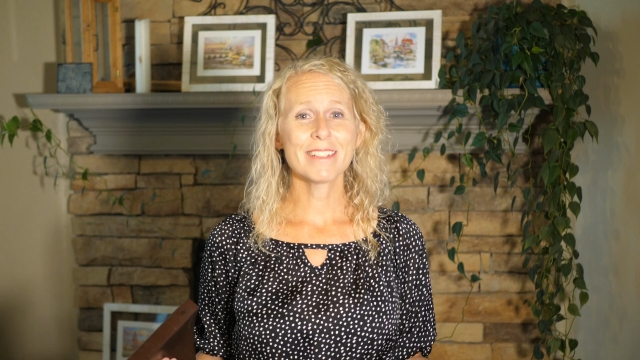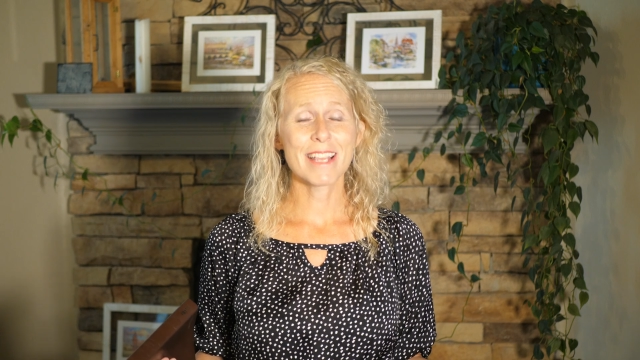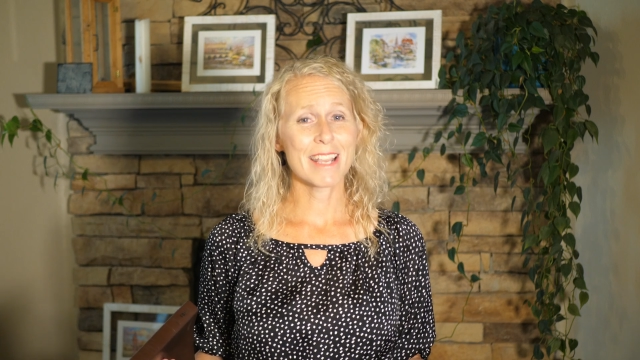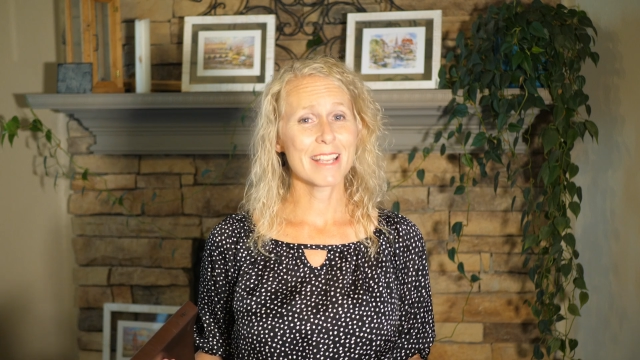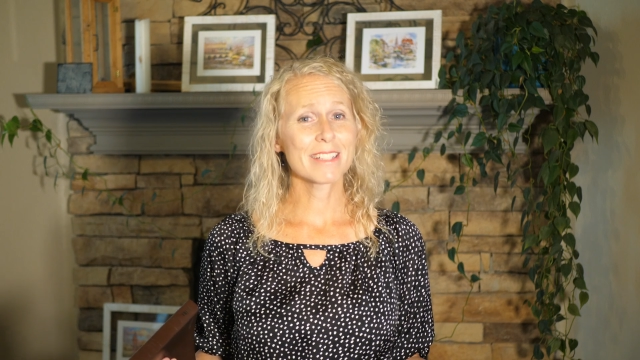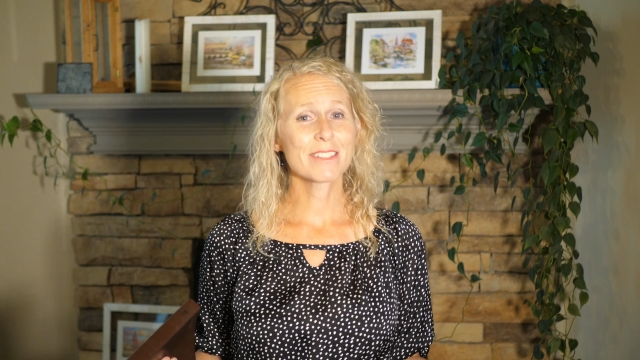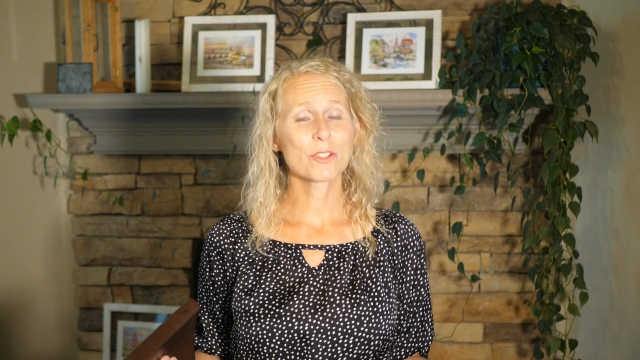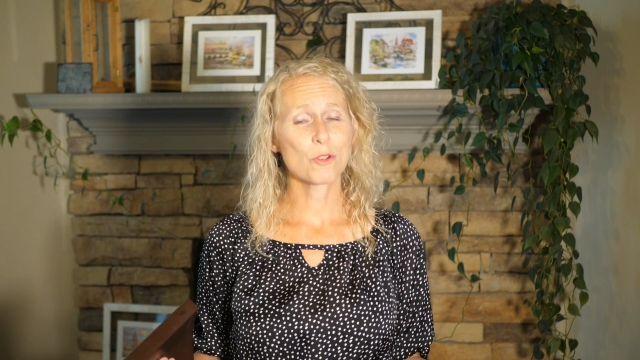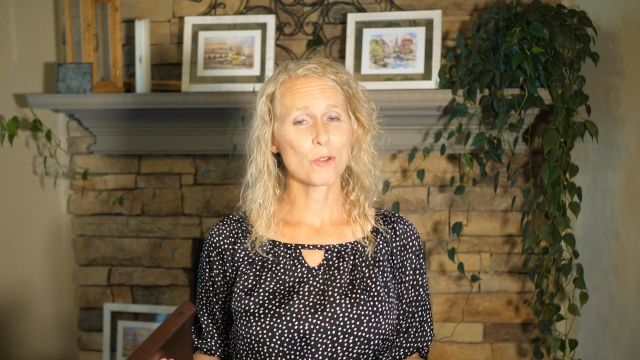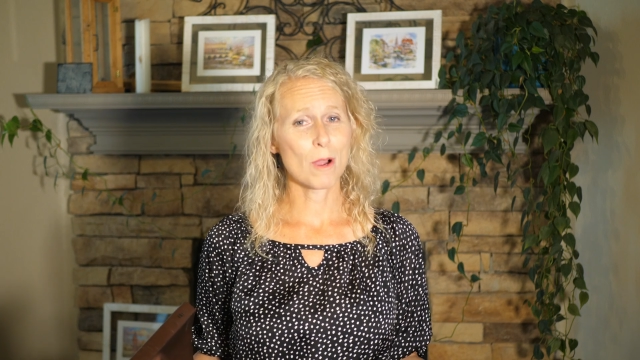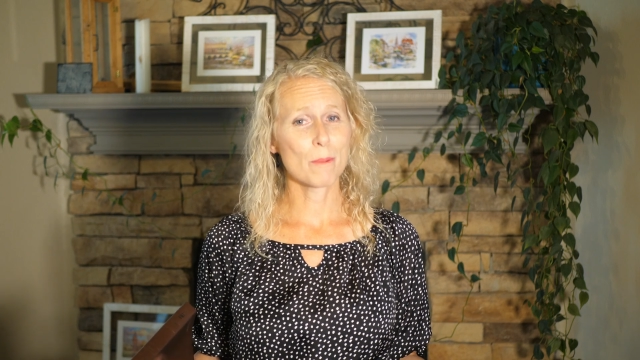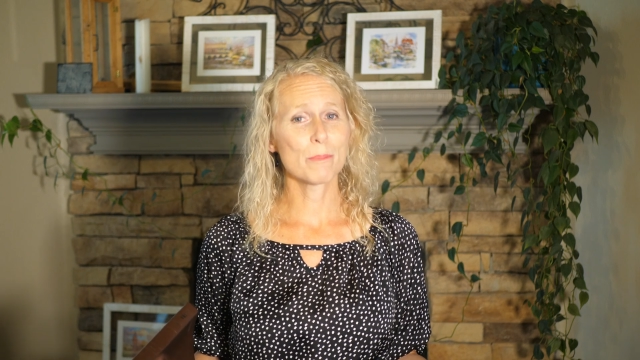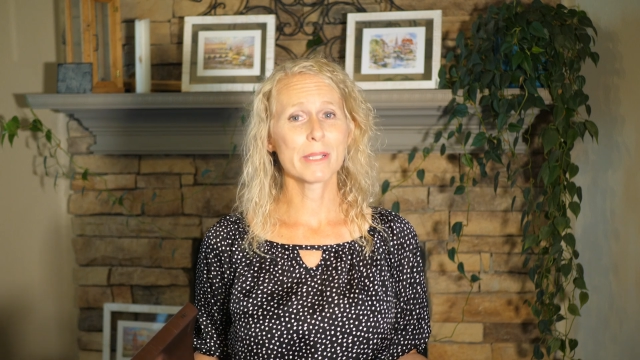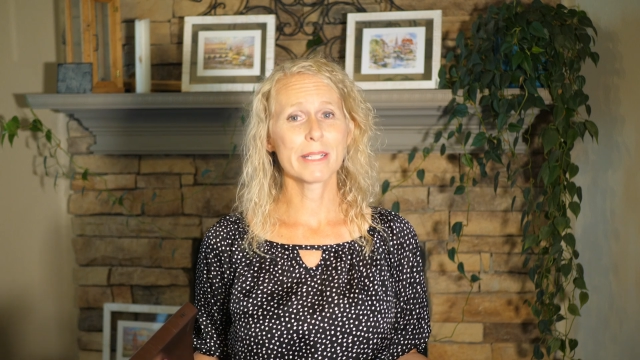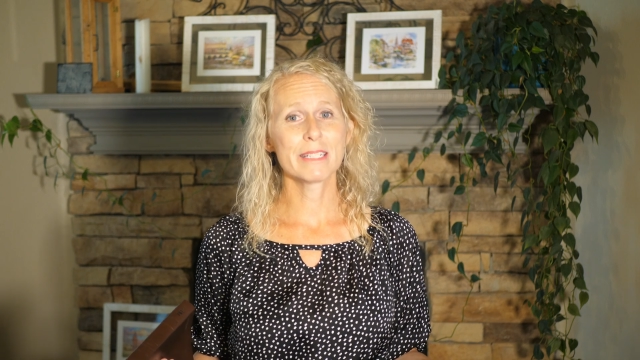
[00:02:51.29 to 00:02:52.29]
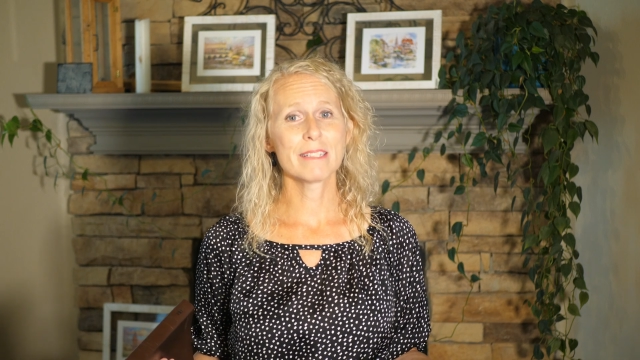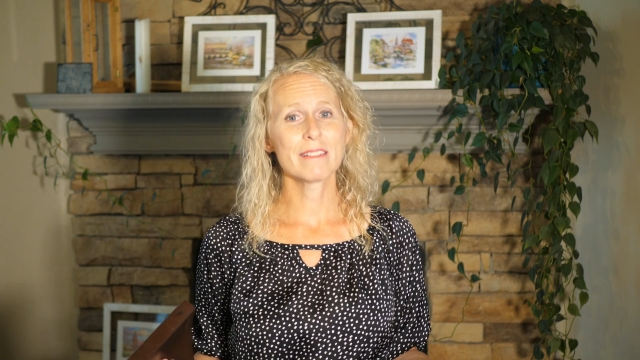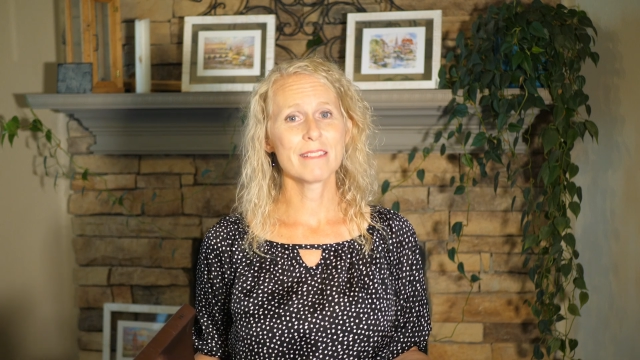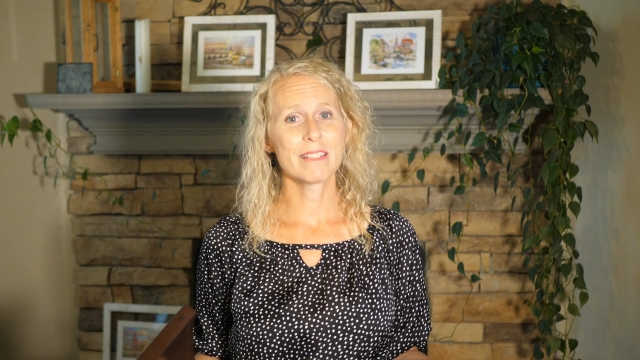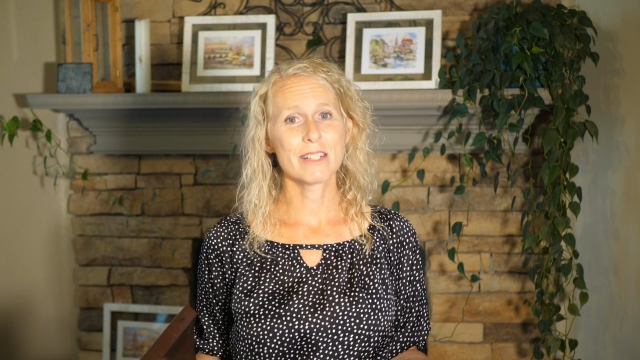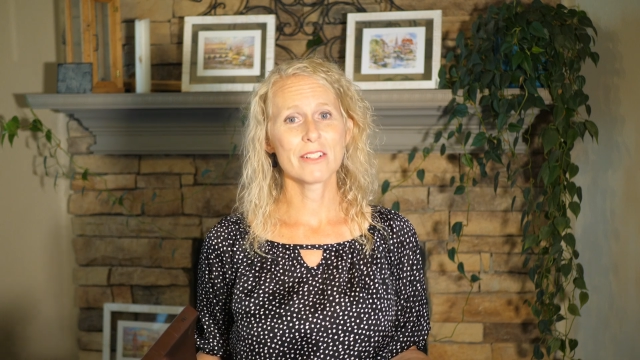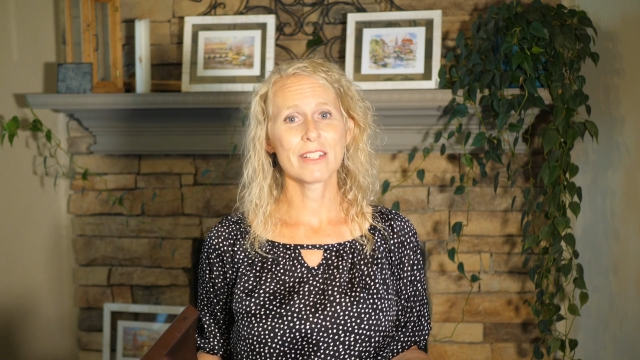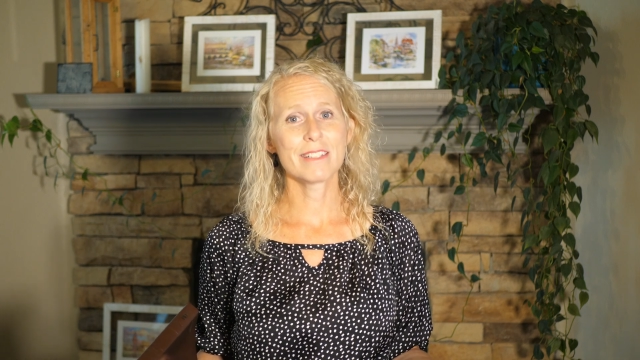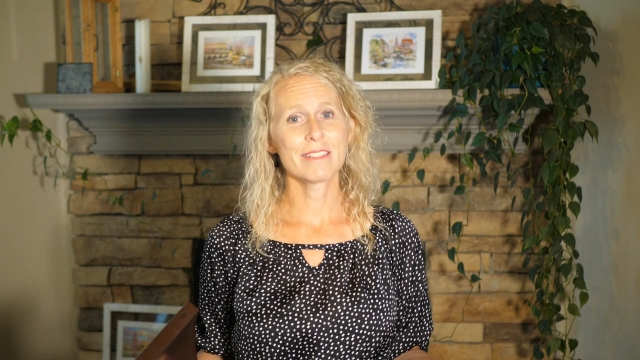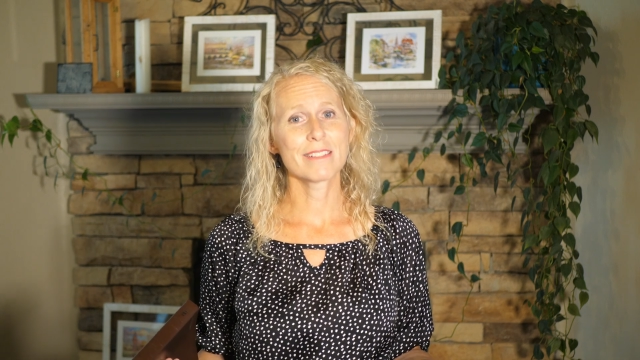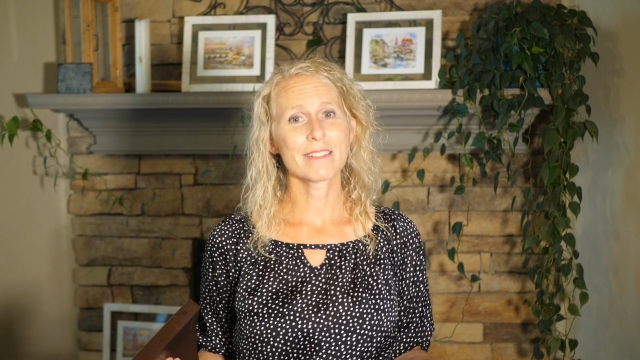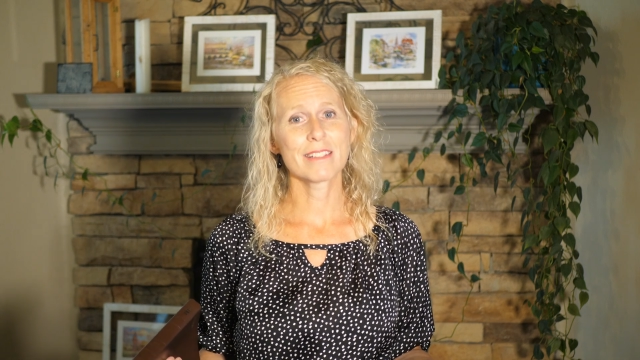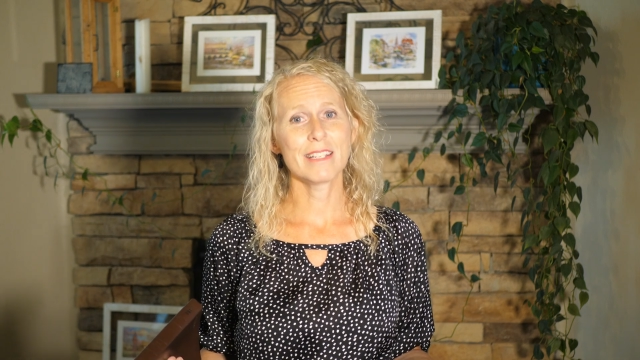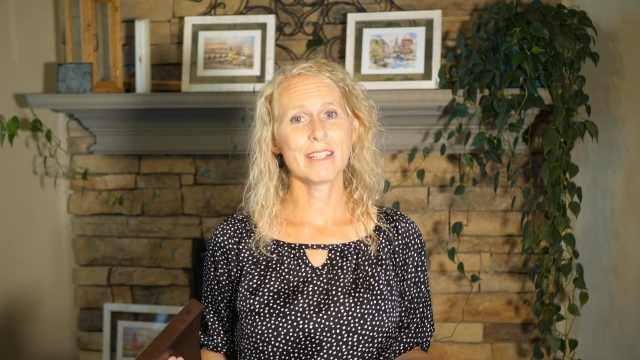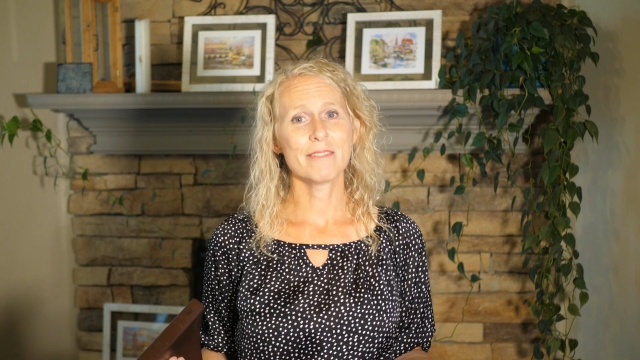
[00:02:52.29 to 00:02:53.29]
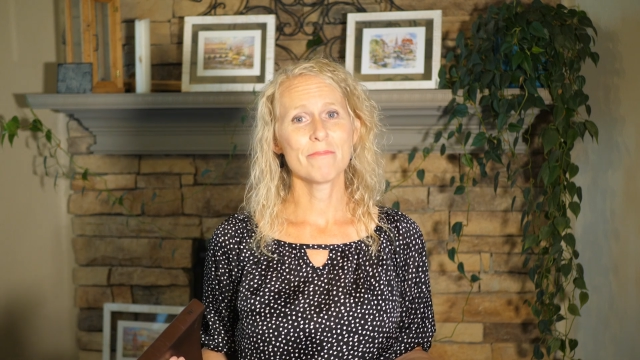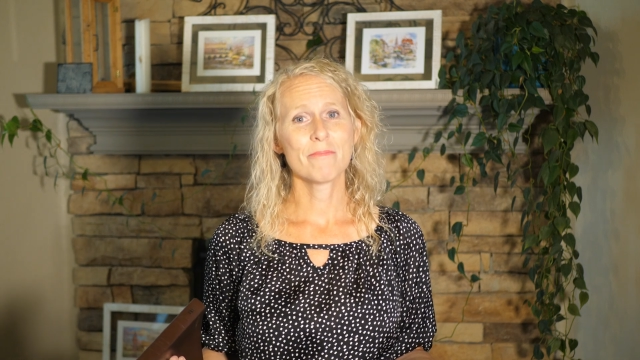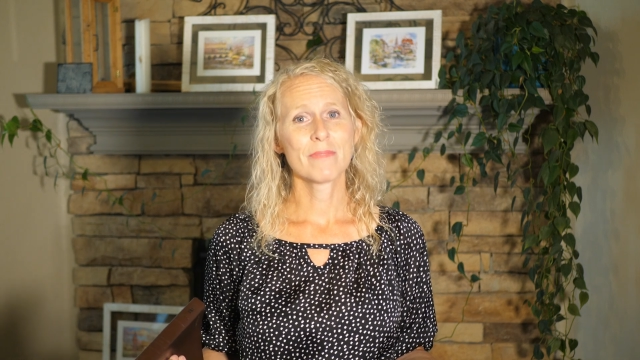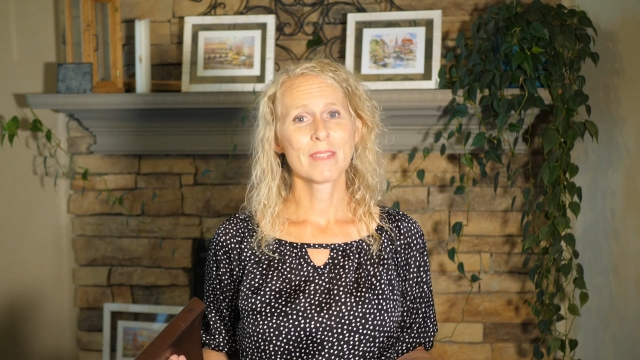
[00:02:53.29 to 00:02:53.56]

takes grumbling seriously.